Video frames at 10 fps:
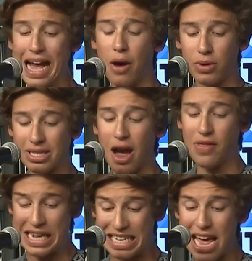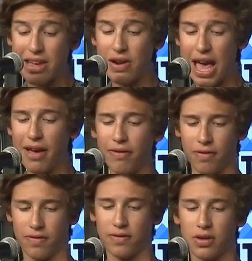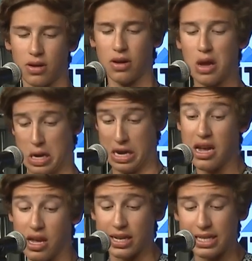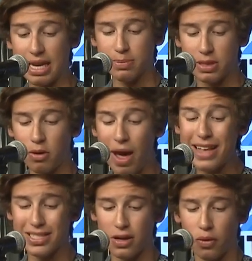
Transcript: I was gone the day you left, you stepped away so